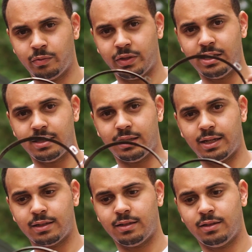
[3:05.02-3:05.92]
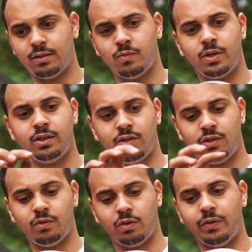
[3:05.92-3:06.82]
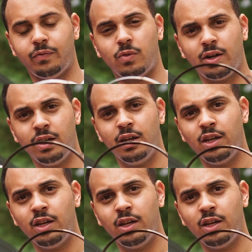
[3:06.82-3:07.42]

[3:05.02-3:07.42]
with these things, 1, 2, 3, 4.